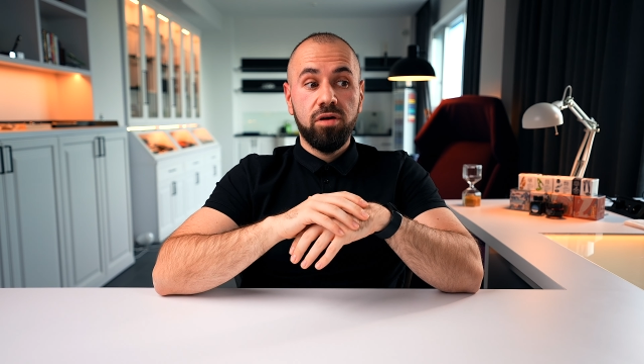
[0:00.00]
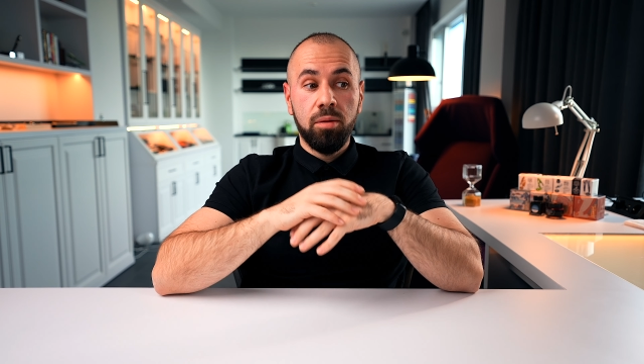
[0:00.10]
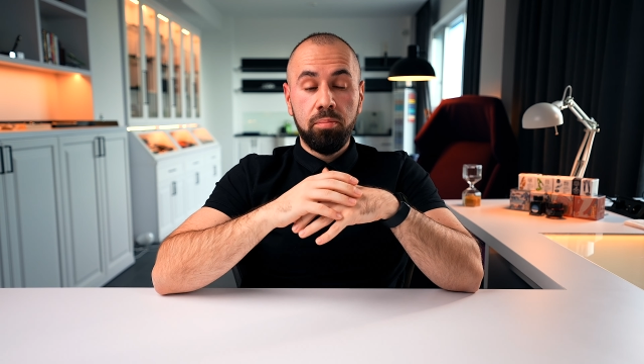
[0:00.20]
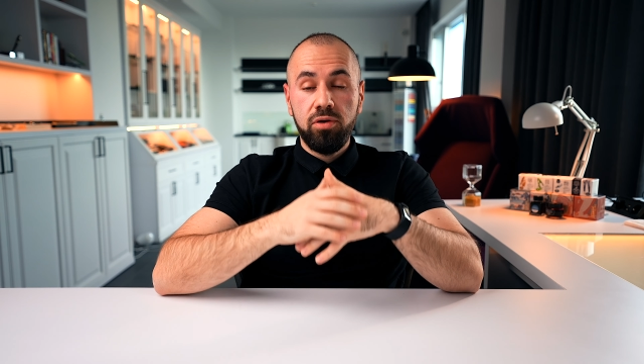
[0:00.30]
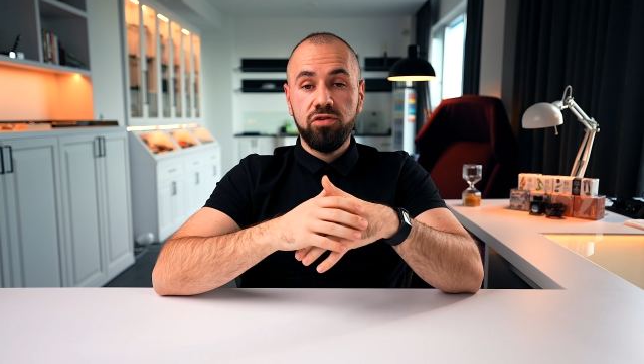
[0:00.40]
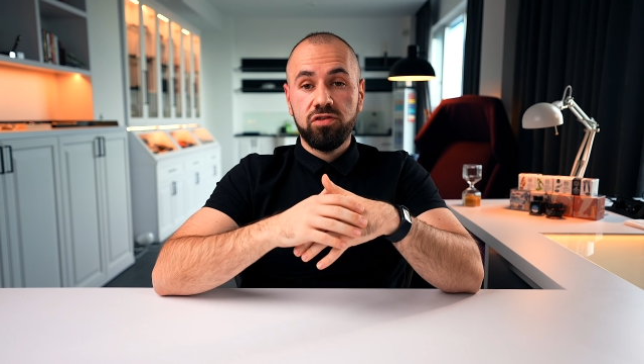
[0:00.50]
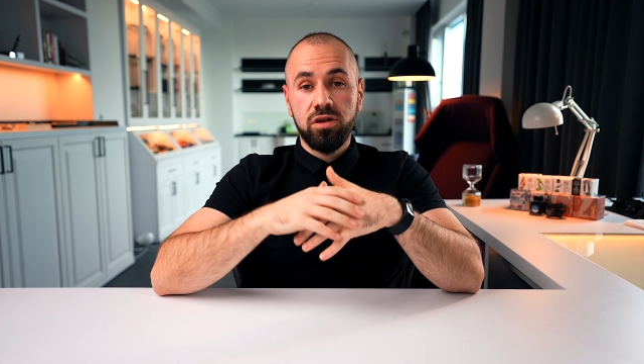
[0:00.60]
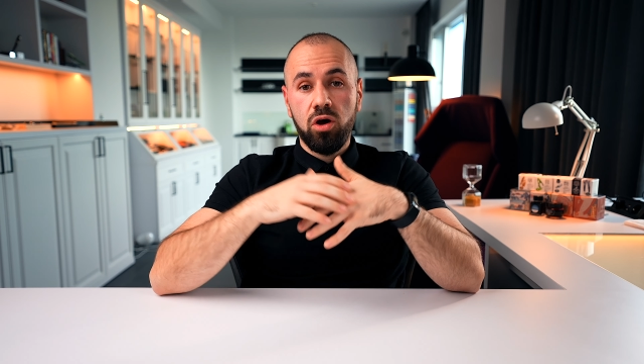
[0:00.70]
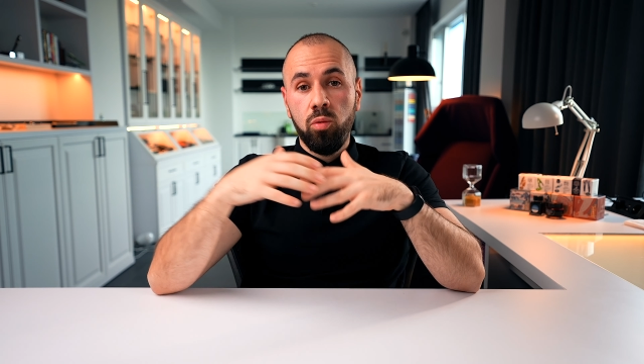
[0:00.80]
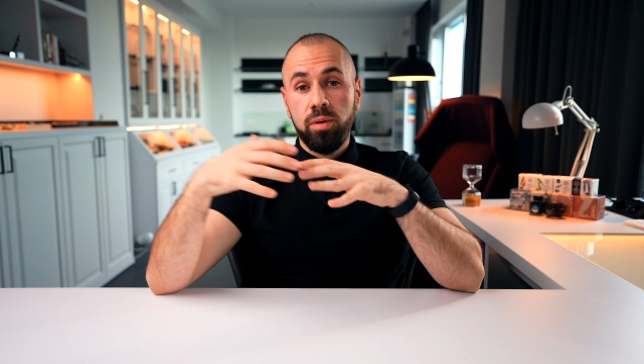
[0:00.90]
a person
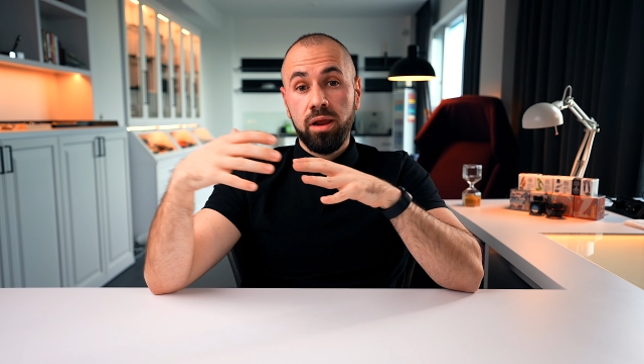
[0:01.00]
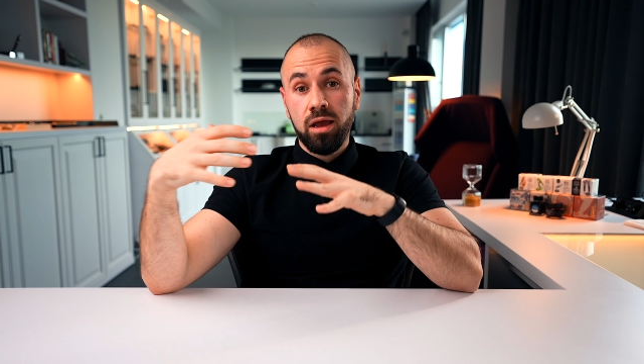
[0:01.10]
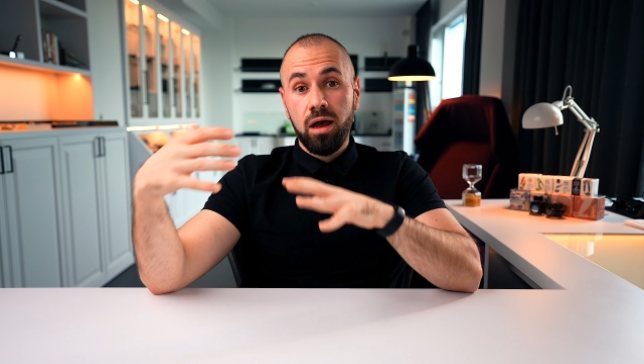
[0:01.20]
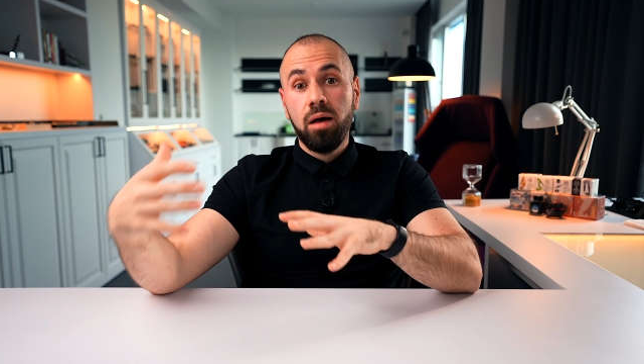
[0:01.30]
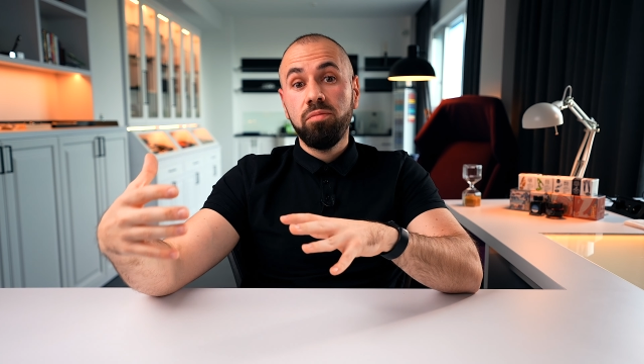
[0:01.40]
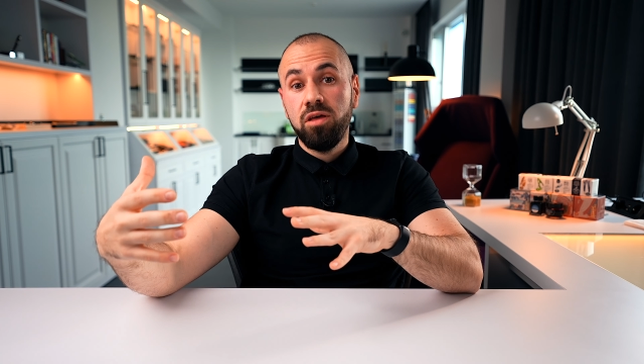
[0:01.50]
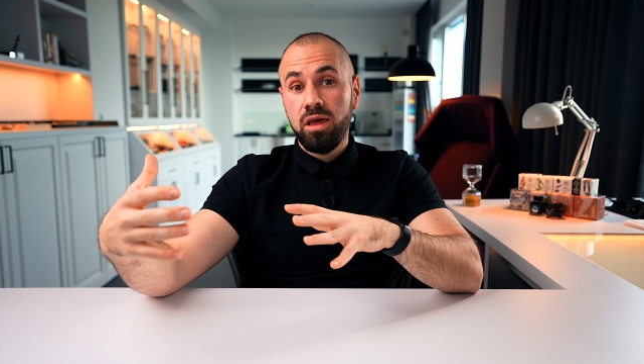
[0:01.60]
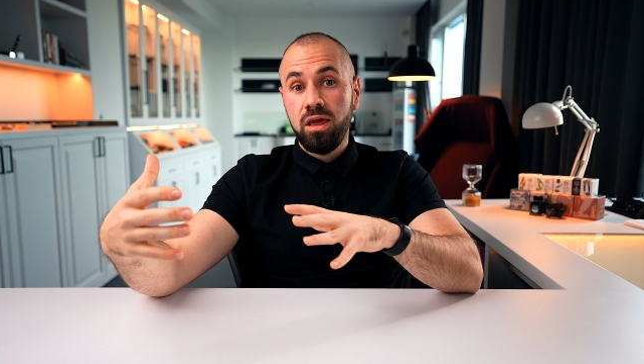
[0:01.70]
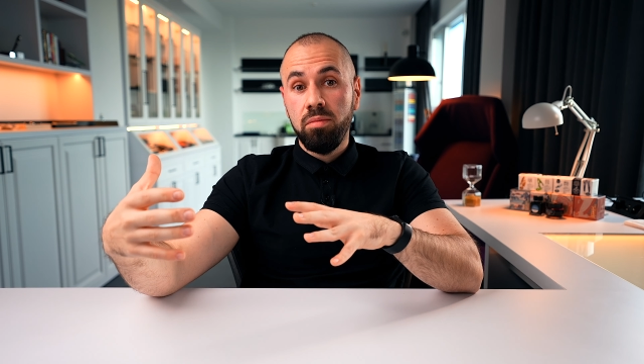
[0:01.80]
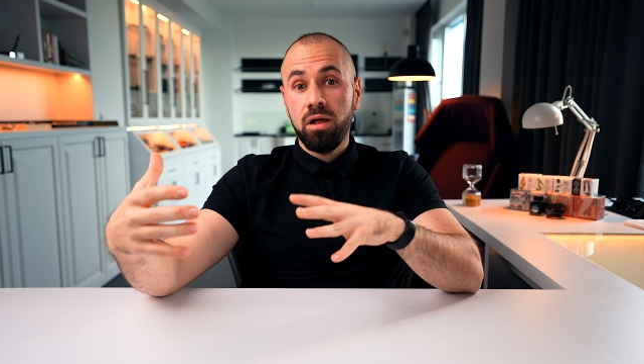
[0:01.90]
opening up the
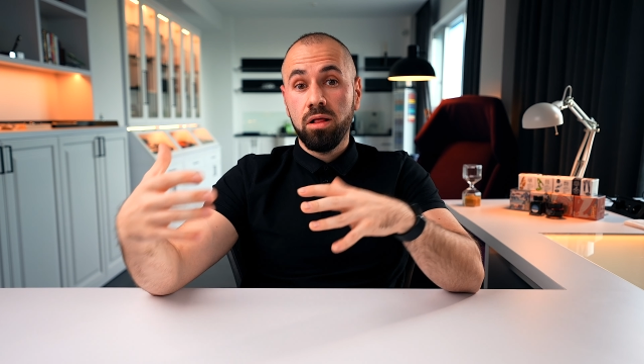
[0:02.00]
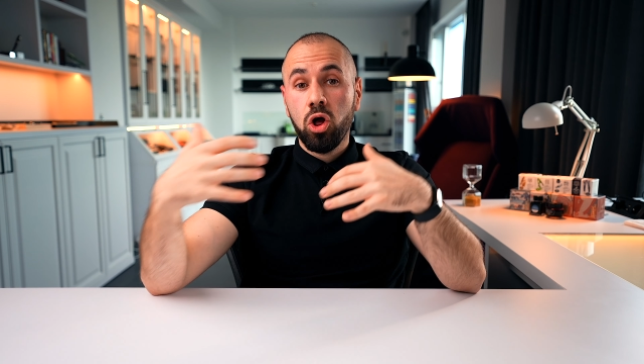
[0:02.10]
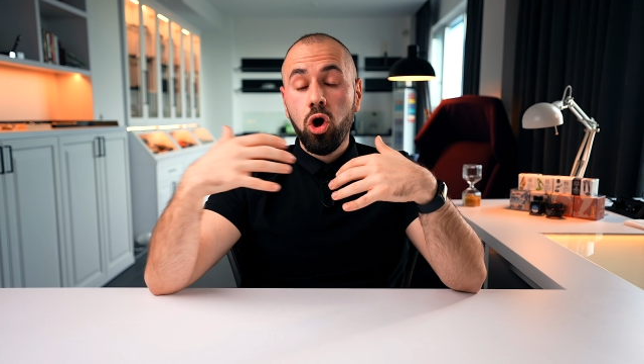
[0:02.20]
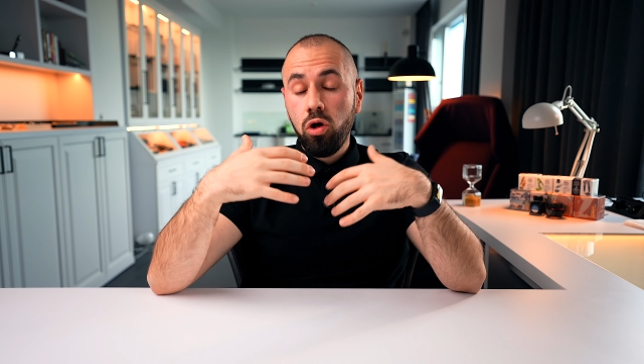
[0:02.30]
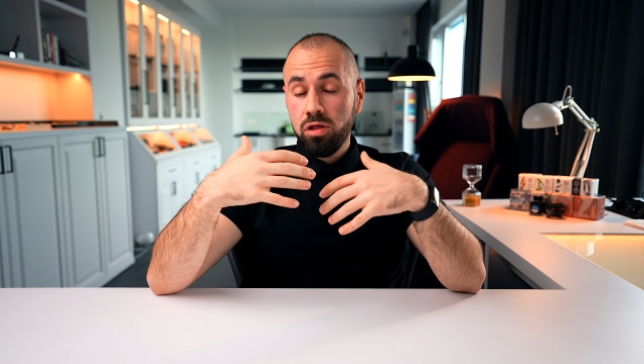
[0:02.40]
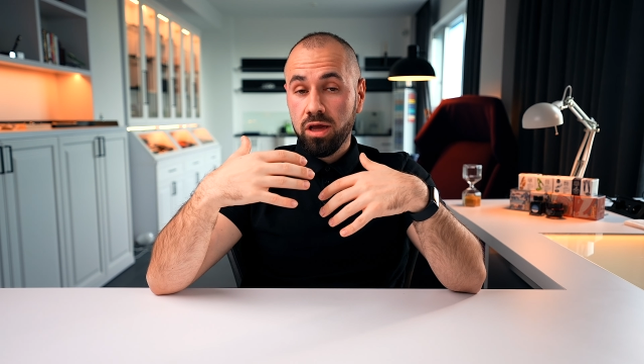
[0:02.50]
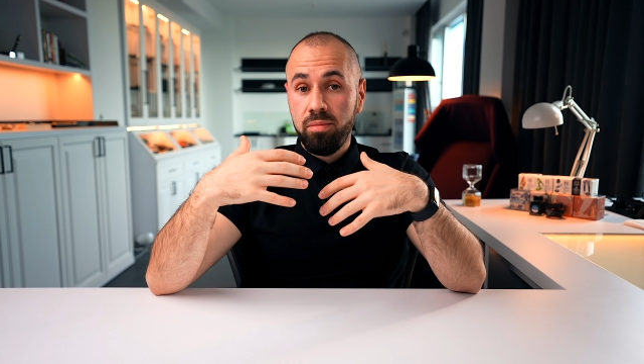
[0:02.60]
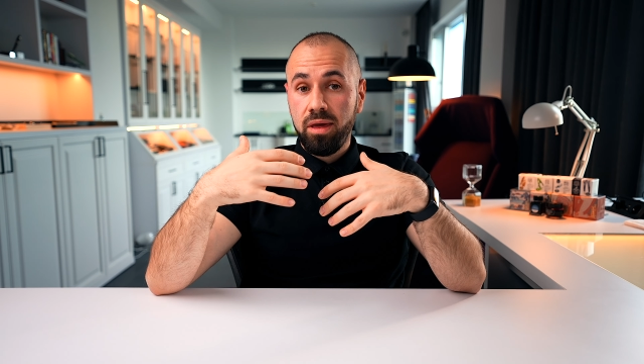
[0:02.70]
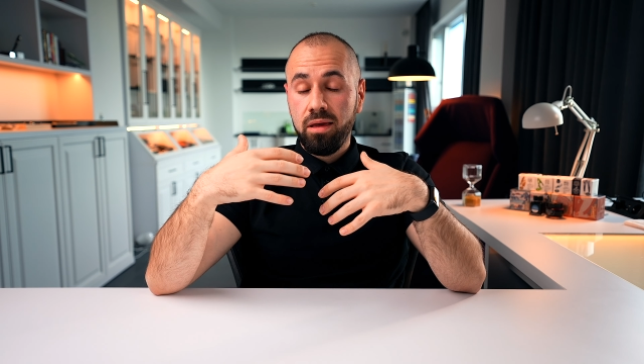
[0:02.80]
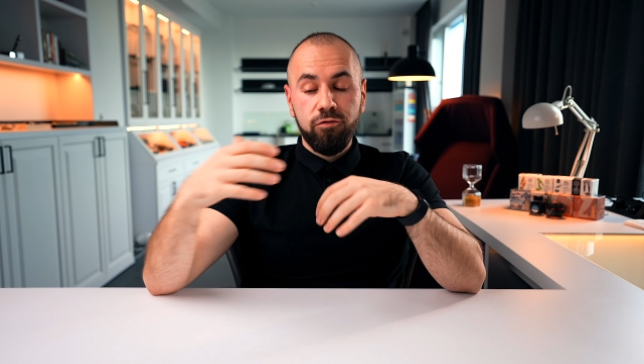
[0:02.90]
email calling
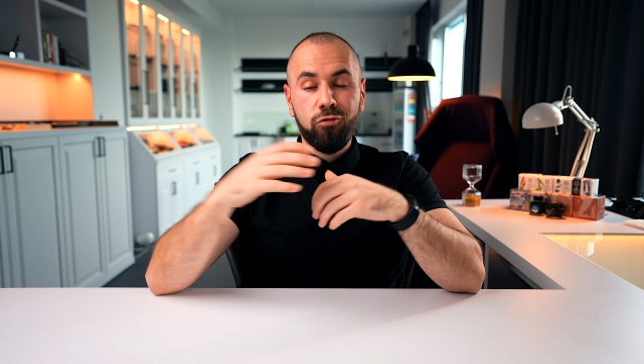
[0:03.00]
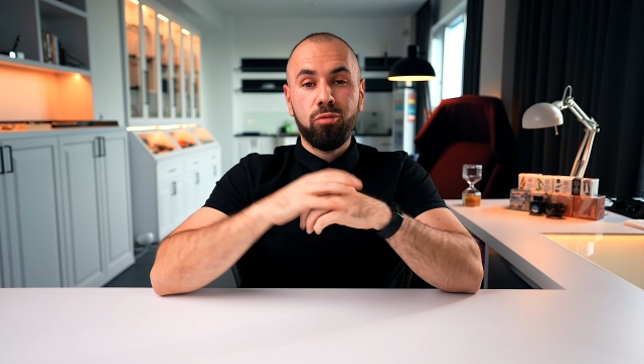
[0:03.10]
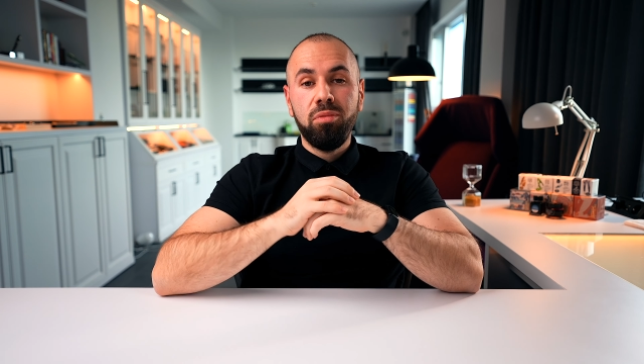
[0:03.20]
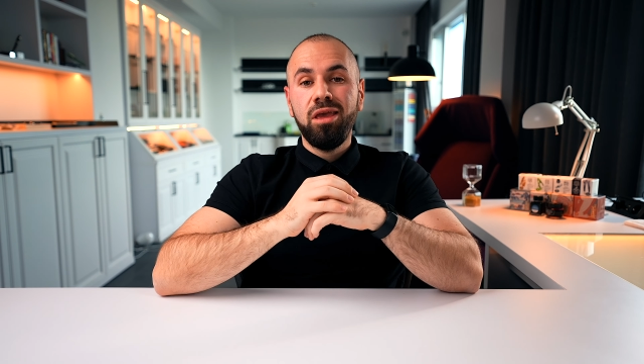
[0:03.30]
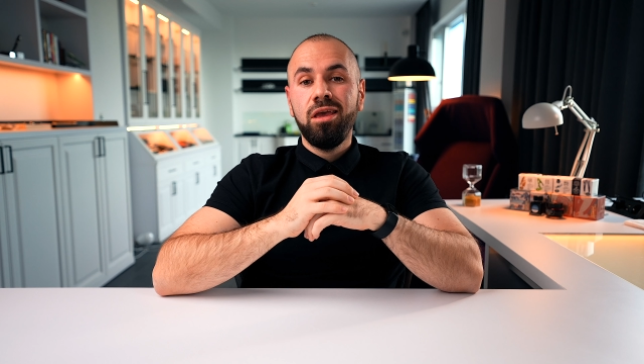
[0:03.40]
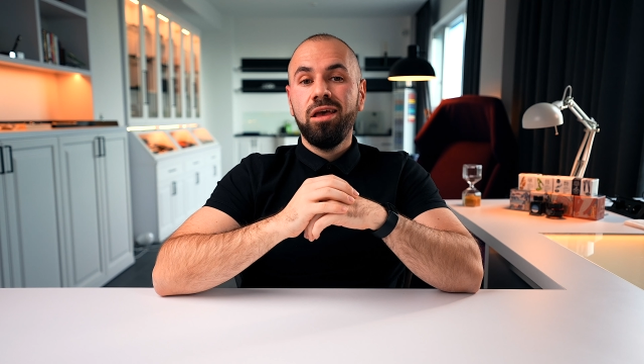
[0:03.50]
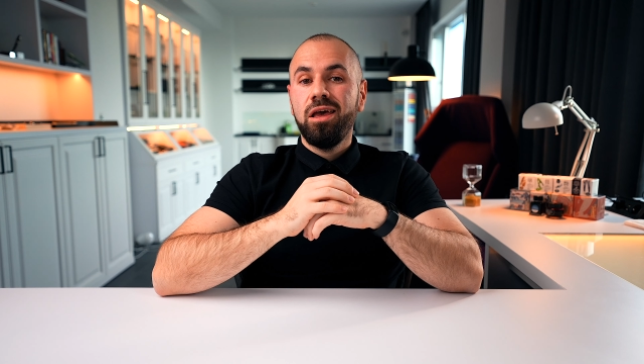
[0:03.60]
me, for me,